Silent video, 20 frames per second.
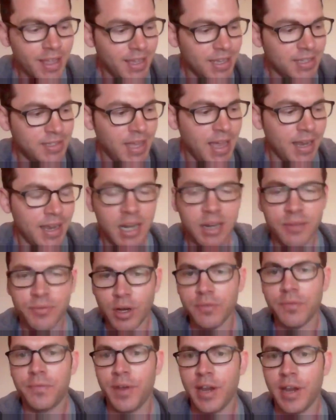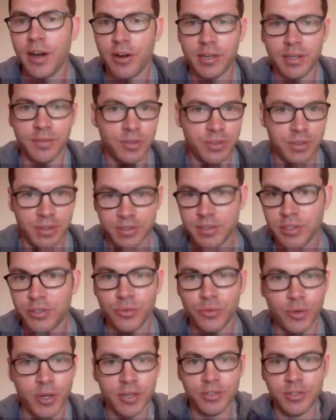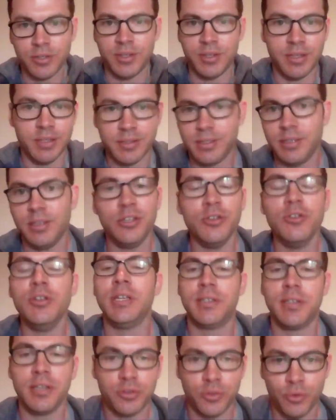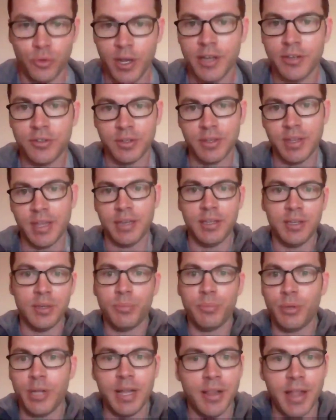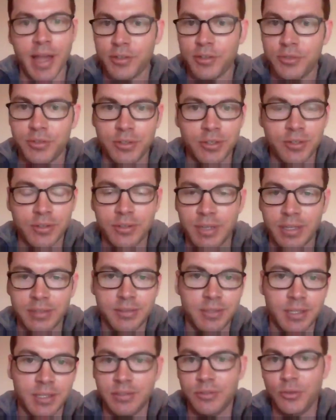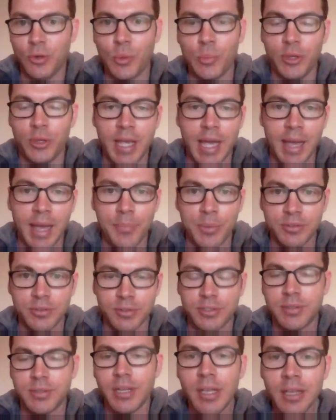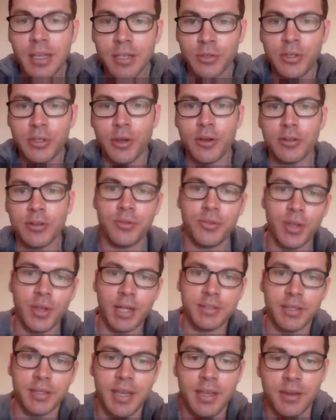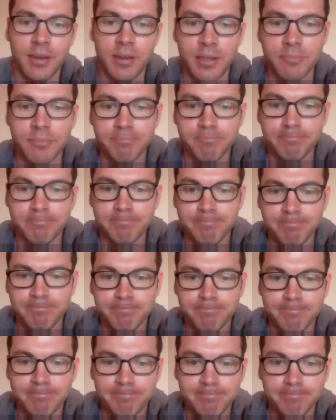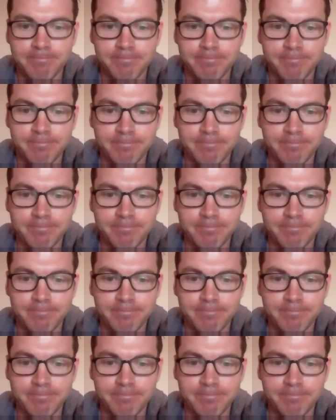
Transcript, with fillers: is that kind of unfair given the situation that is unique situation that he didn't play last year and that doesn't normally happen? Just so curious your thoughts on Kennedy. Yeah,